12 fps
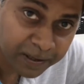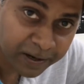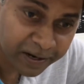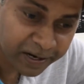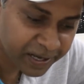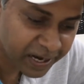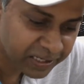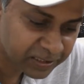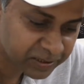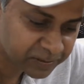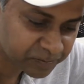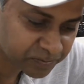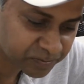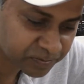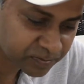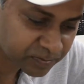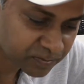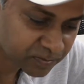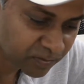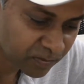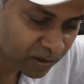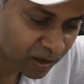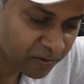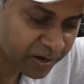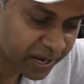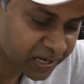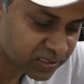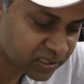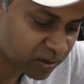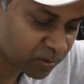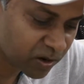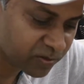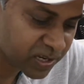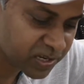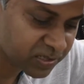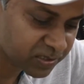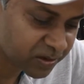Really guys, add some of this.